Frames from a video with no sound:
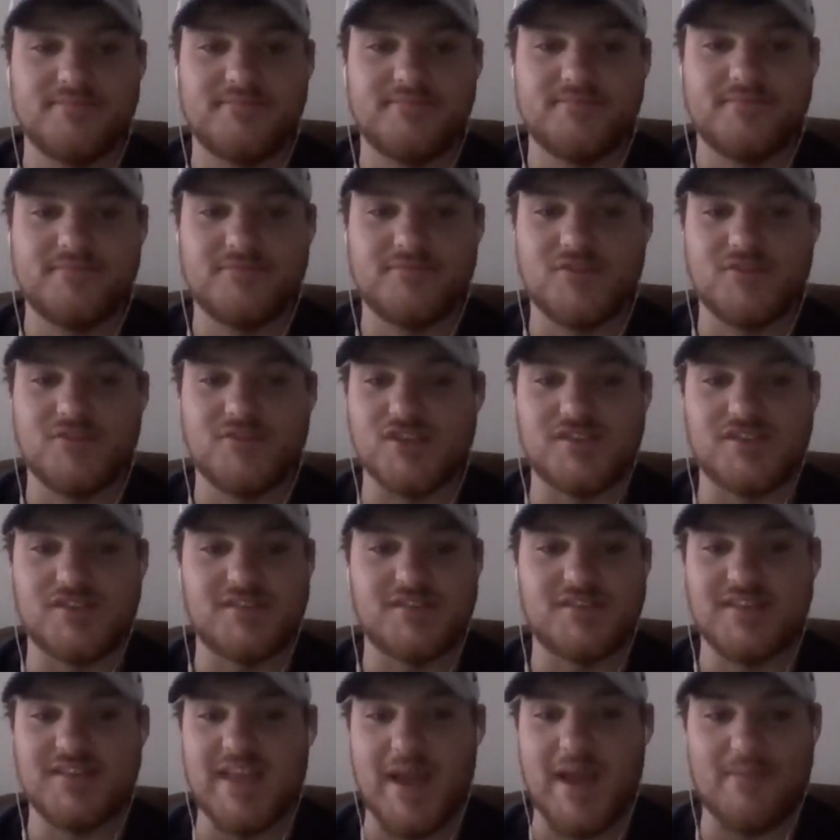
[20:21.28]
Just
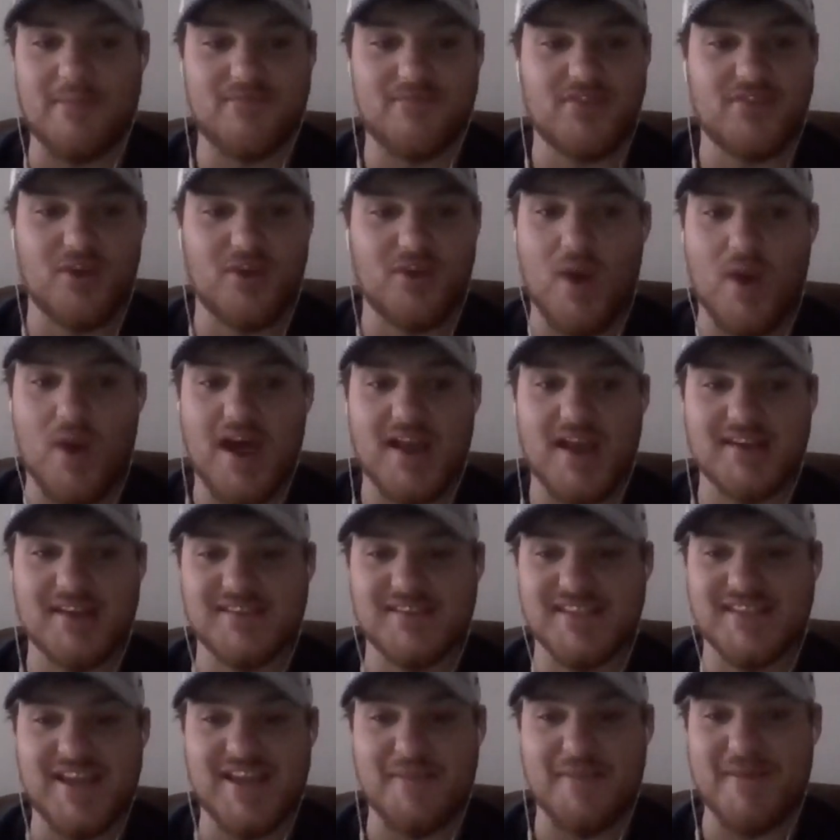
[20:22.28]
depth-wise,
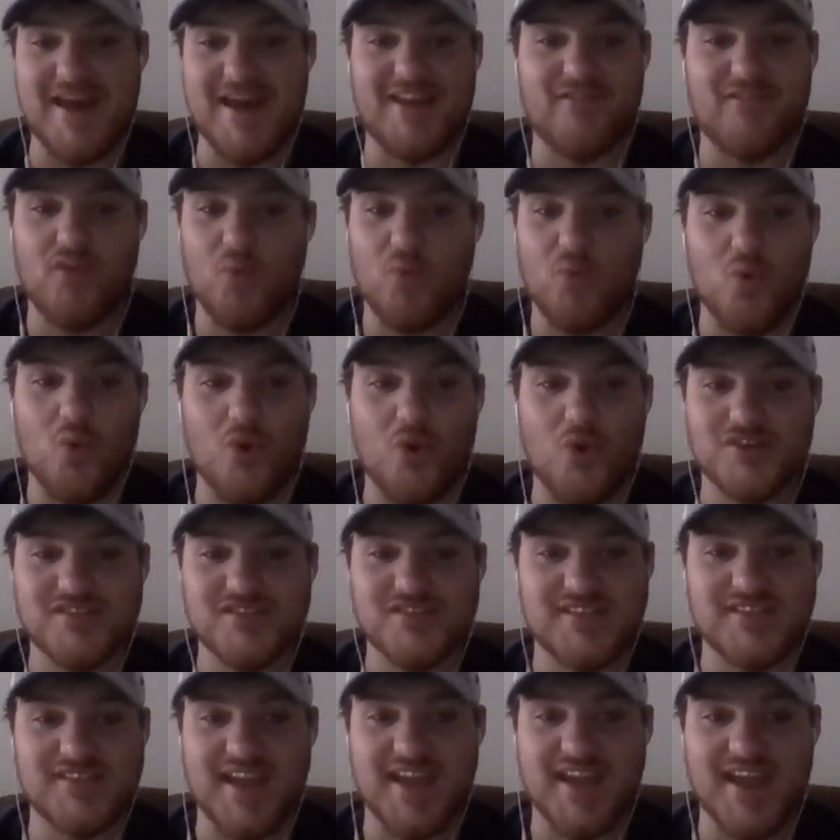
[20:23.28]
the amount of awards
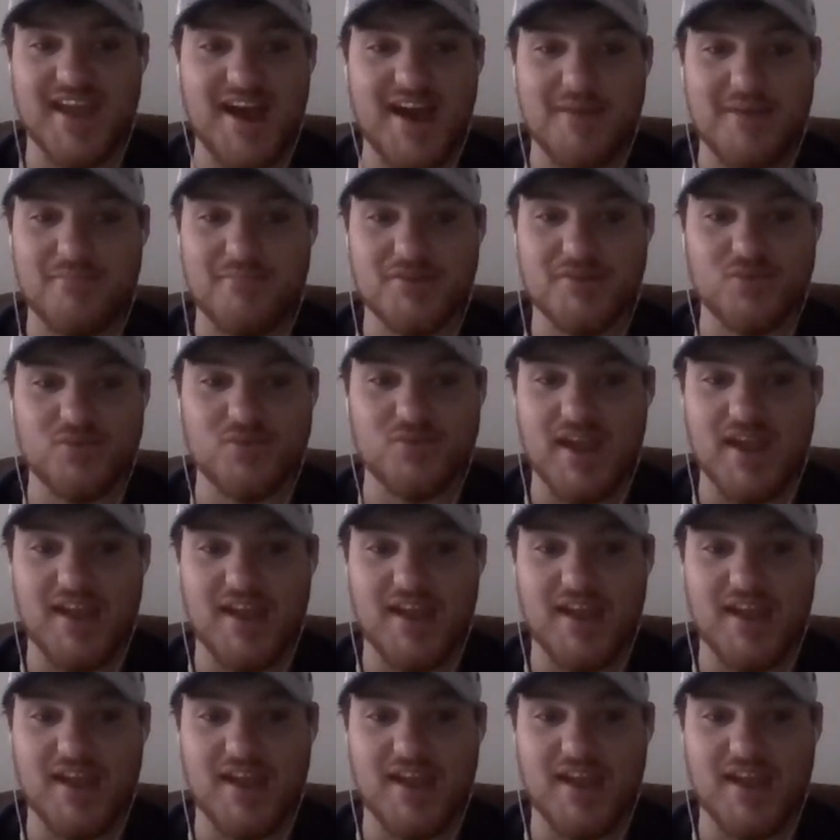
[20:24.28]
they got between